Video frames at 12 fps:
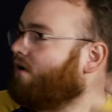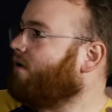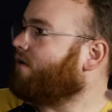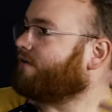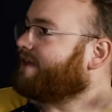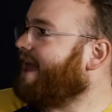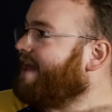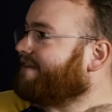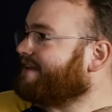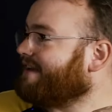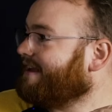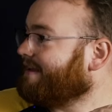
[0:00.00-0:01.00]
Old
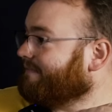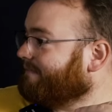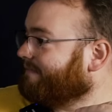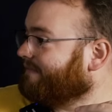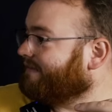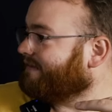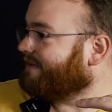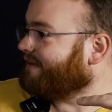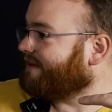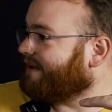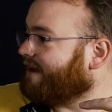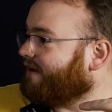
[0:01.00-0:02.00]
hat to him. Yeah.
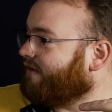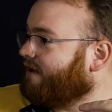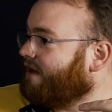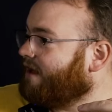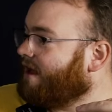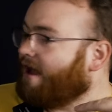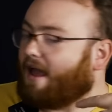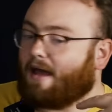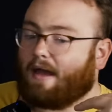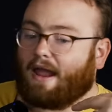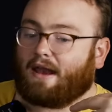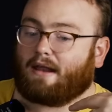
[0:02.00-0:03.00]
You know? Yeah.
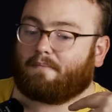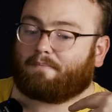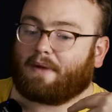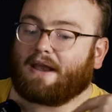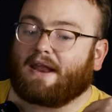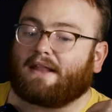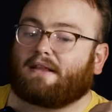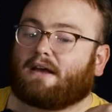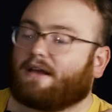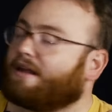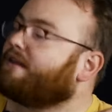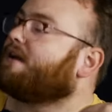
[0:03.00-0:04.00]
And, but it
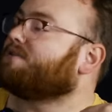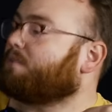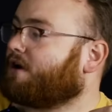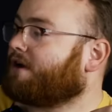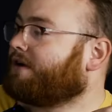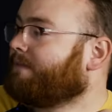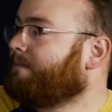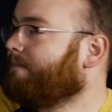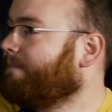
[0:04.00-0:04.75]
does, it does work.